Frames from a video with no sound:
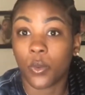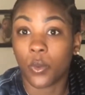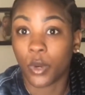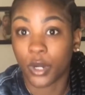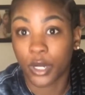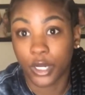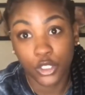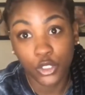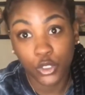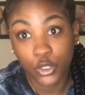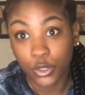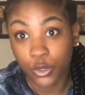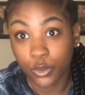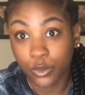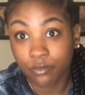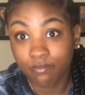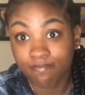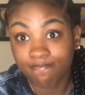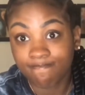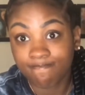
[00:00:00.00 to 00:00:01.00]
We're in
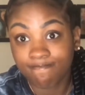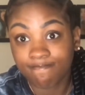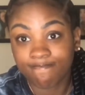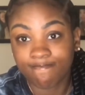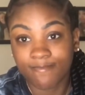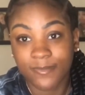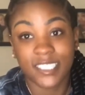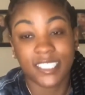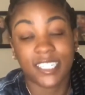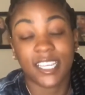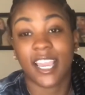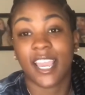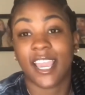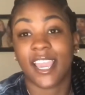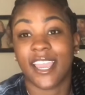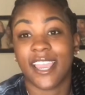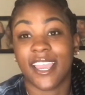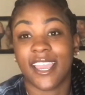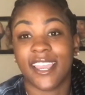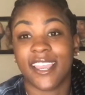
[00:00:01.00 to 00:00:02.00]
June.
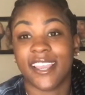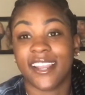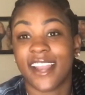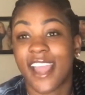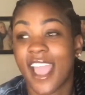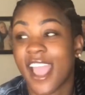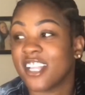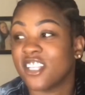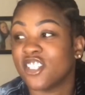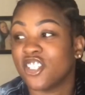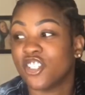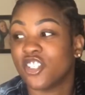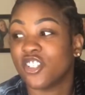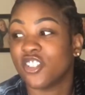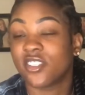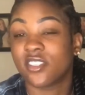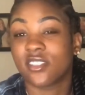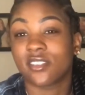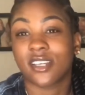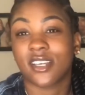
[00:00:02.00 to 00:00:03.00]
And I
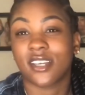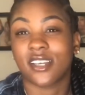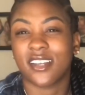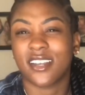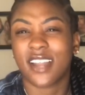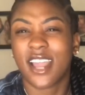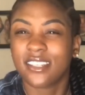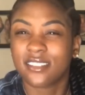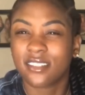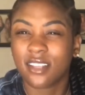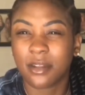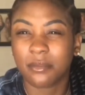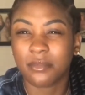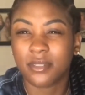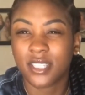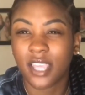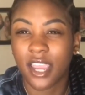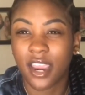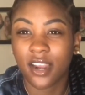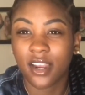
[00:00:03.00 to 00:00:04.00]
just, not saying I'm
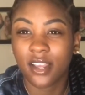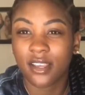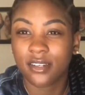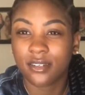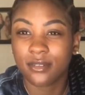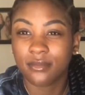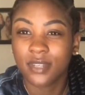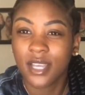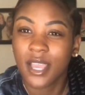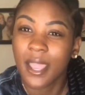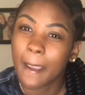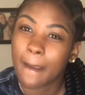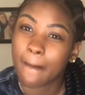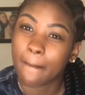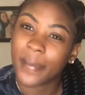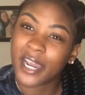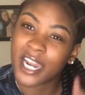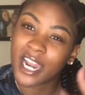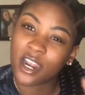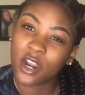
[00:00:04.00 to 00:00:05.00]
scared of him,
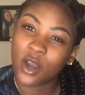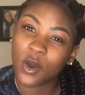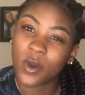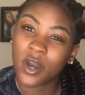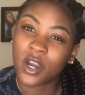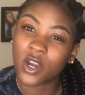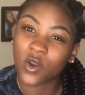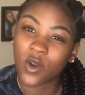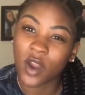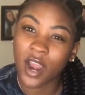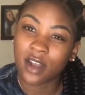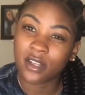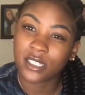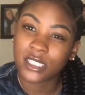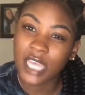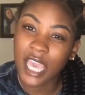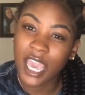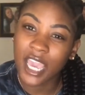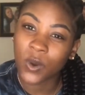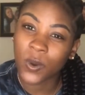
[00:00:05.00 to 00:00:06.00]
but I know what crowds
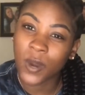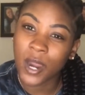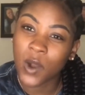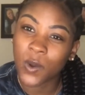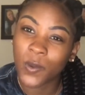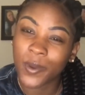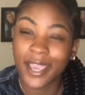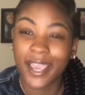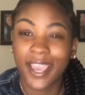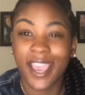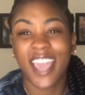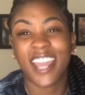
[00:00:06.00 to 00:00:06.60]
to hang around with.